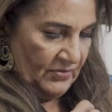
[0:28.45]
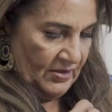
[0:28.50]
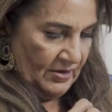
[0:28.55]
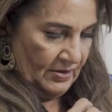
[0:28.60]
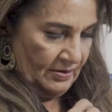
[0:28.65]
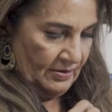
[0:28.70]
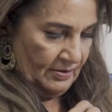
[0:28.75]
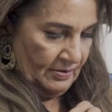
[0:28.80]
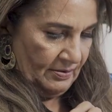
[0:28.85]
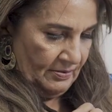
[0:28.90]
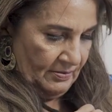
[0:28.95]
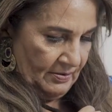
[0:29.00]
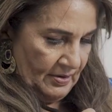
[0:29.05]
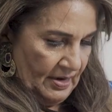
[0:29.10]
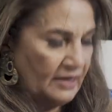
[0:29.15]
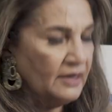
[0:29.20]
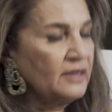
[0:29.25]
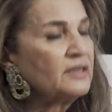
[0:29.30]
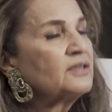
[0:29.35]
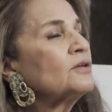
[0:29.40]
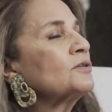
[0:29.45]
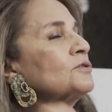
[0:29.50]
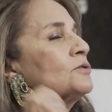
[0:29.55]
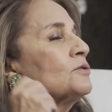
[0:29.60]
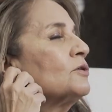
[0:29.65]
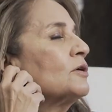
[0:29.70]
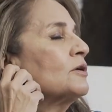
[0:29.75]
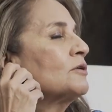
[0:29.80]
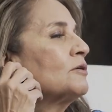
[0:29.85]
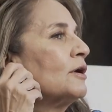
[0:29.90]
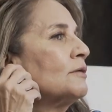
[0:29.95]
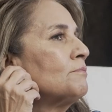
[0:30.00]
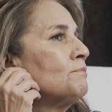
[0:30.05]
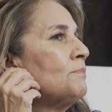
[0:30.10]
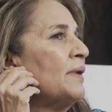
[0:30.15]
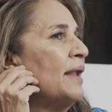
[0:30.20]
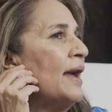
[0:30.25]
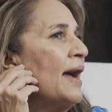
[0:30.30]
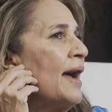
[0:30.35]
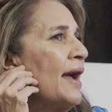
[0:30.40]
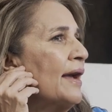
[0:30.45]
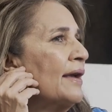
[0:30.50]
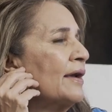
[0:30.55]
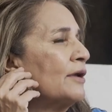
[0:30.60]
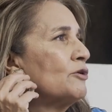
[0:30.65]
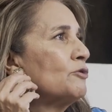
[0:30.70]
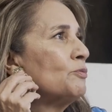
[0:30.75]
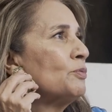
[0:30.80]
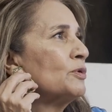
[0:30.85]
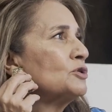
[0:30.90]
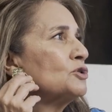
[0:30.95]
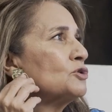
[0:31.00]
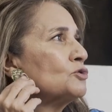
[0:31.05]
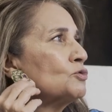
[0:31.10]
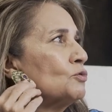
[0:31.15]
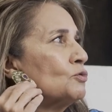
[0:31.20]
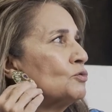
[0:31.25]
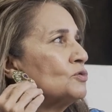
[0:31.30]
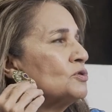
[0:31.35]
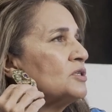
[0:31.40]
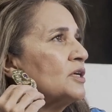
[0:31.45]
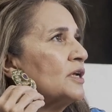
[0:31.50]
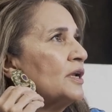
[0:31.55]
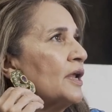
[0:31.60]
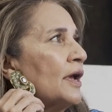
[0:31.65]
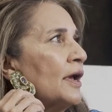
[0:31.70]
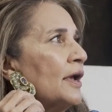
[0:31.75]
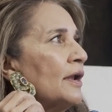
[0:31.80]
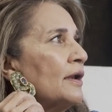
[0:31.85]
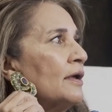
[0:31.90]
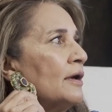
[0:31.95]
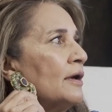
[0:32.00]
Yeah. And it's also not gone black and you put stones in it.